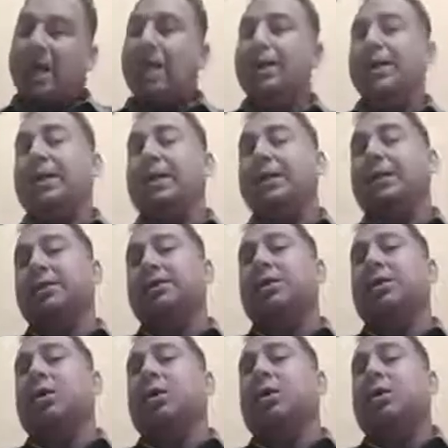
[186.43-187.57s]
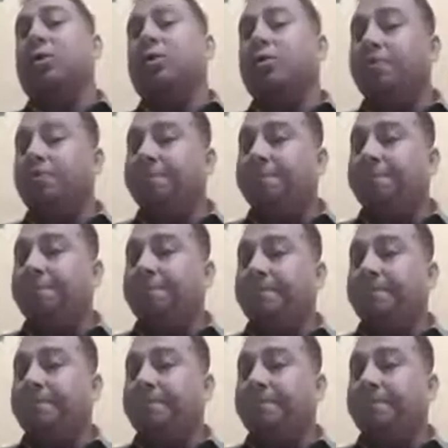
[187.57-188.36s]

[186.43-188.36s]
and his home.